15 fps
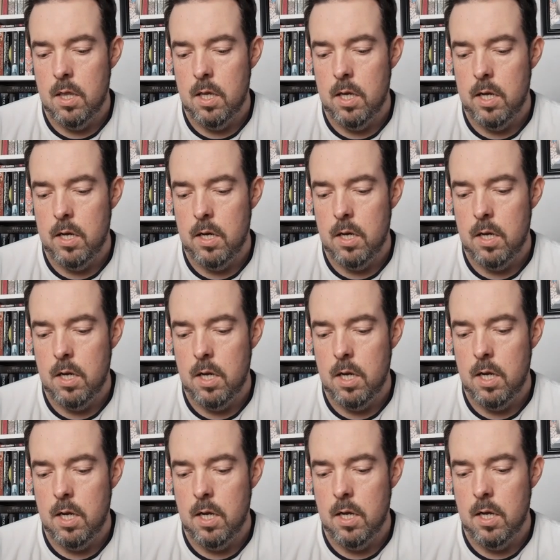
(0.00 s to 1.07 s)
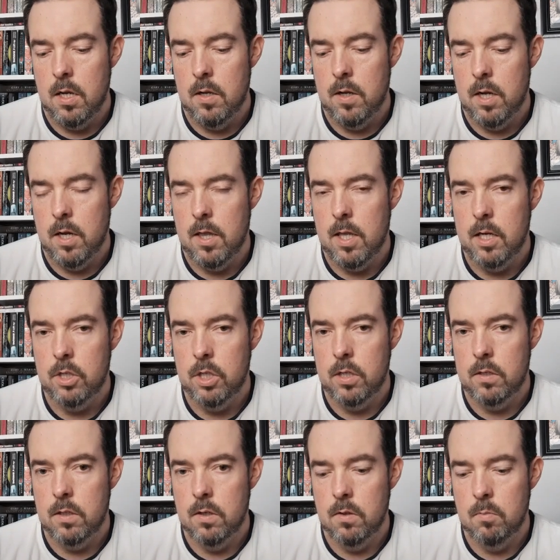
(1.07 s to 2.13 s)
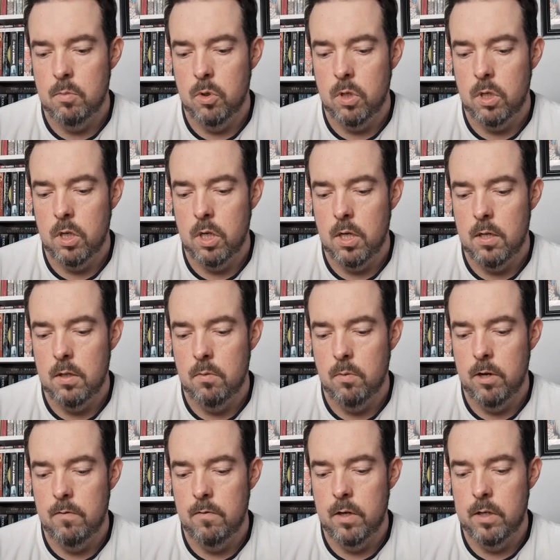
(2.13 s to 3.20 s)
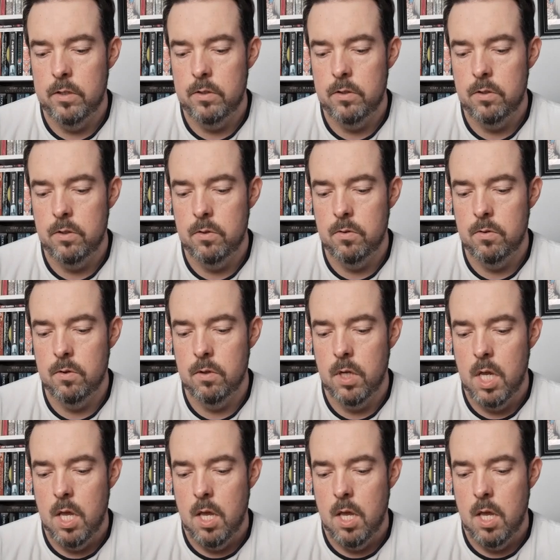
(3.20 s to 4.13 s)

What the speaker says: that I think she has another book on the way very soon.